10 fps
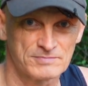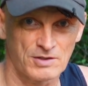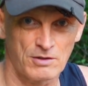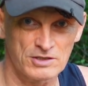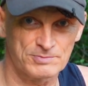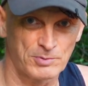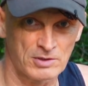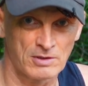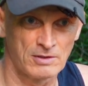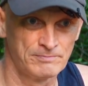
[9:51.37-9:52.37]
the
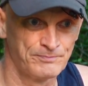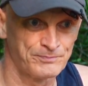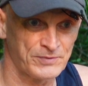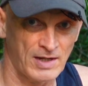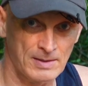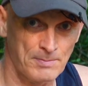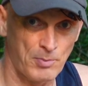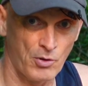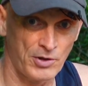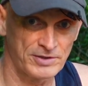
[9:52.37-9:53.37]
hospital
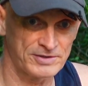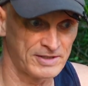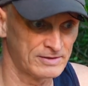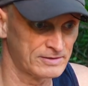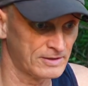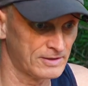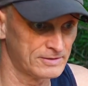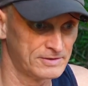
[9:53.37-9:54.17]
heliport, and uh,